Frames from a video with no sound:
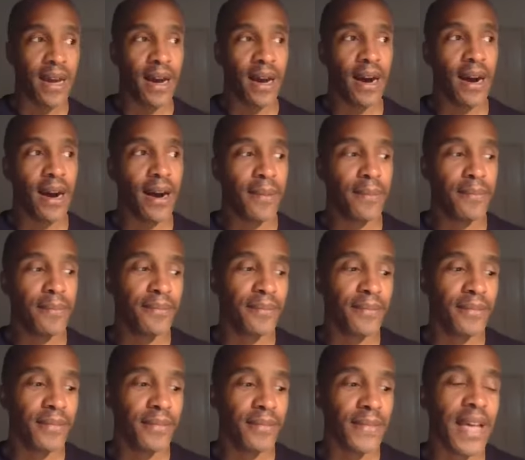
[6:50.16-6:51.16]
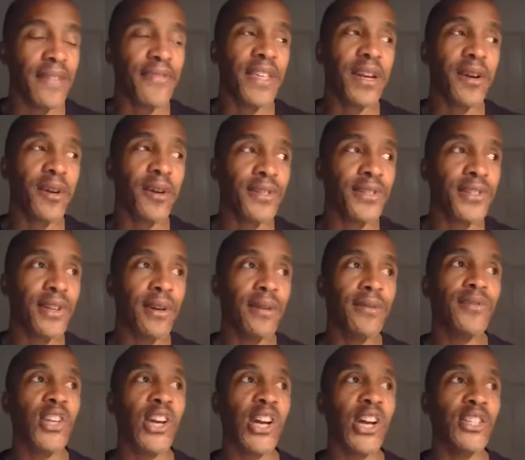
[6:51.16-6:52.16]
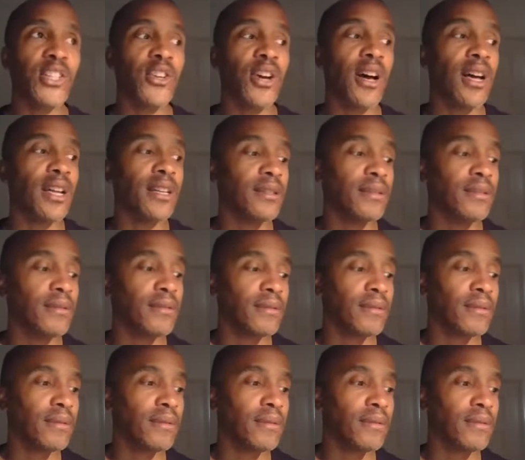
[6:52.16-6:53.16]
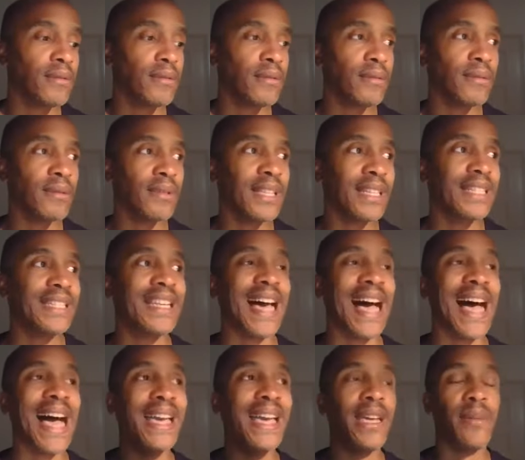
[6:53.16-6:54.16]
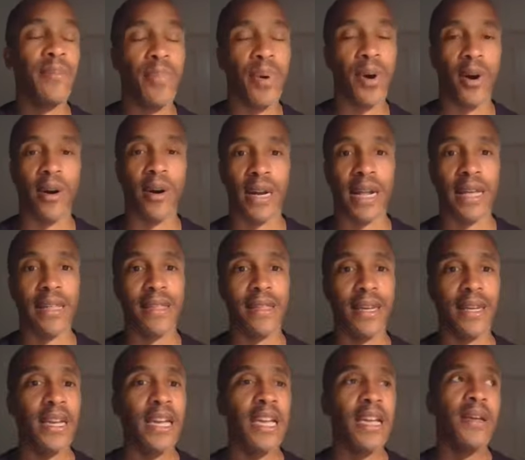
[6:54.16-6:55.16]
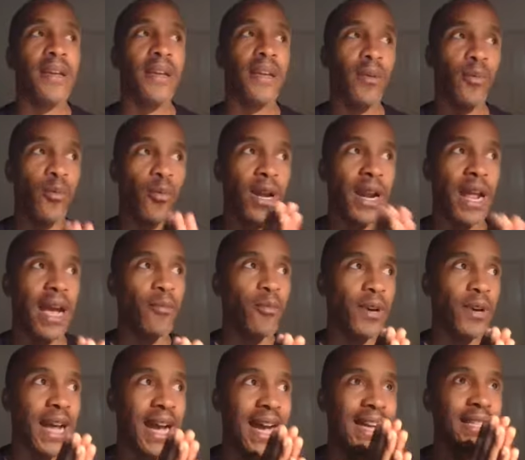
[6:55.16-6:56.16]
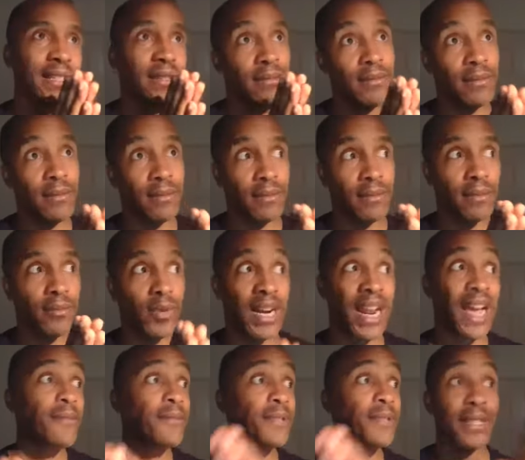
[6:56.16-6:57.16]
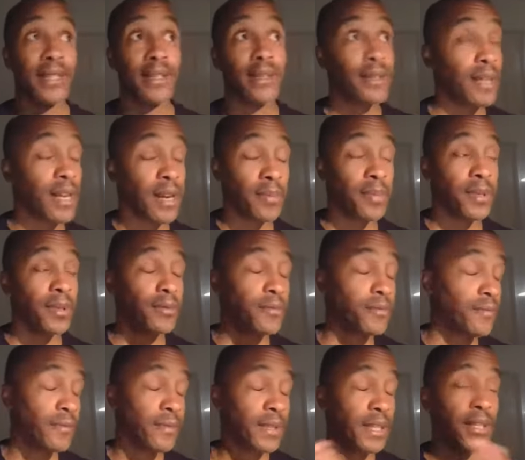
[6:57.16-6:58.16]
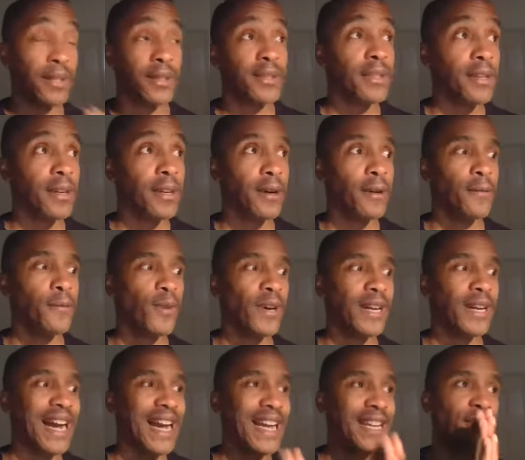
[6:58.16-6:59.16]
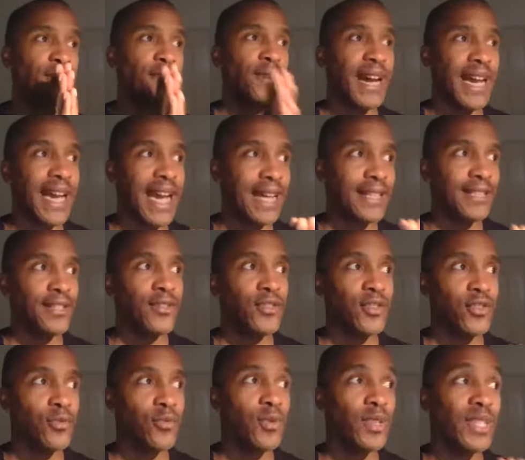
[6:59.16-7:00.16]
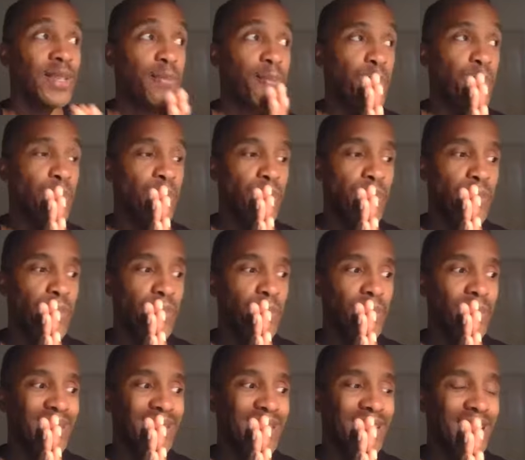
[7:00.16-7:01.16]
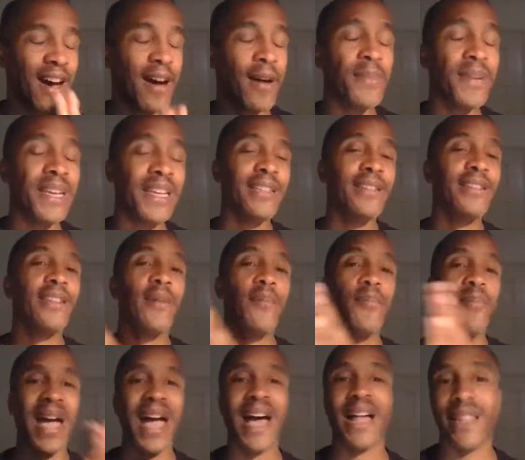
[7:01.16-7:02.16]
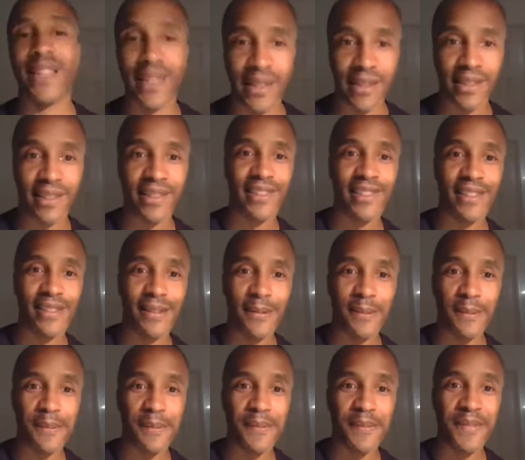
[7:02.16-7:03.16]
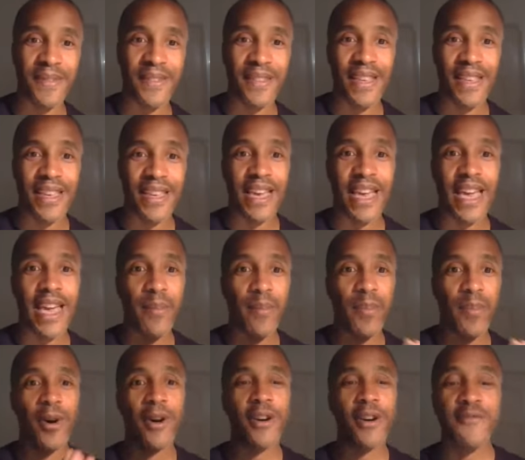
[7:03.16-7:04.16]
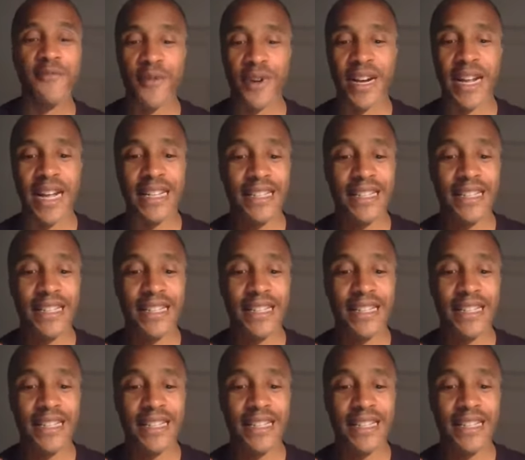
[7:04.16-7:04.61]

And then also touch on the diet part. I think when I was ill a couple of years ago, what I knew I had to do was come into balance. And part of what I